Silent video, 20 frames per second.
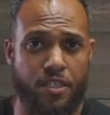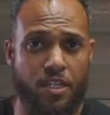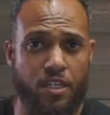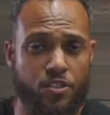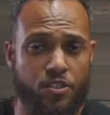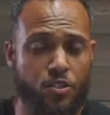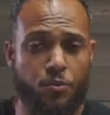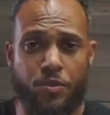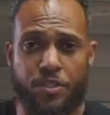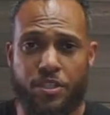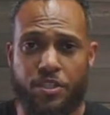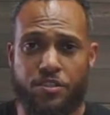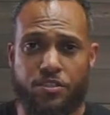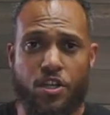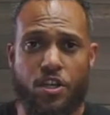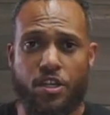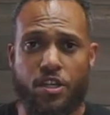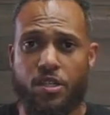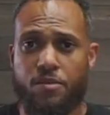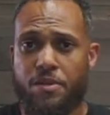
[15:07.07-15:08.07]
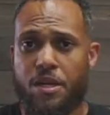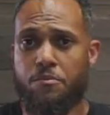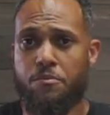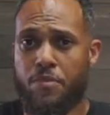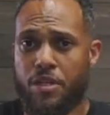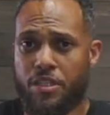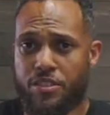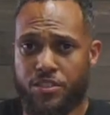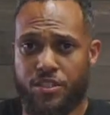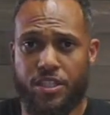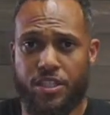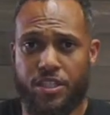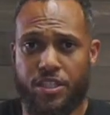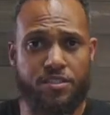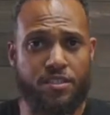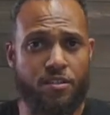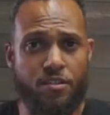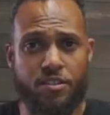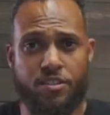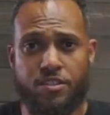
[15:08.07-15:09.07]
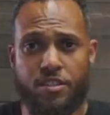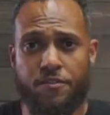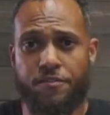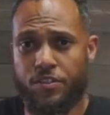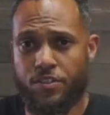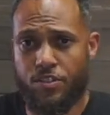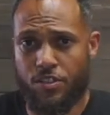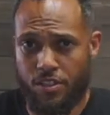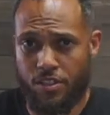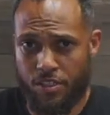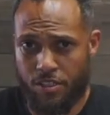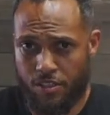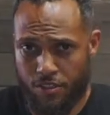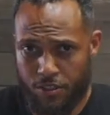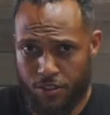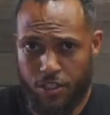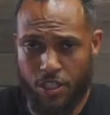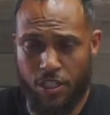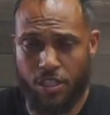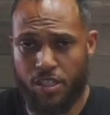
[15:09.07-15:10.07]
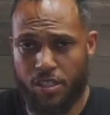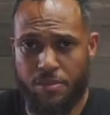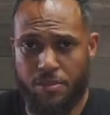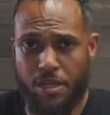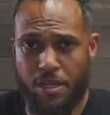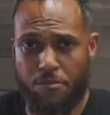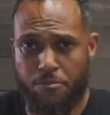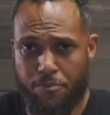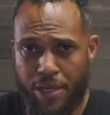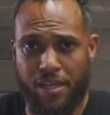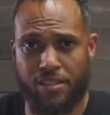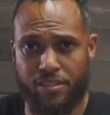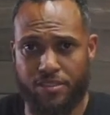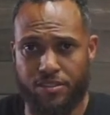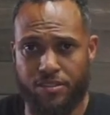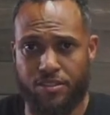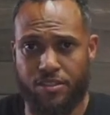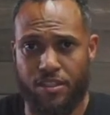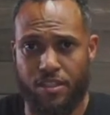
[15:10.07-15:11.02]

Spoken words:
So when they're talking about muskets and all this stuff, they're talking about balance,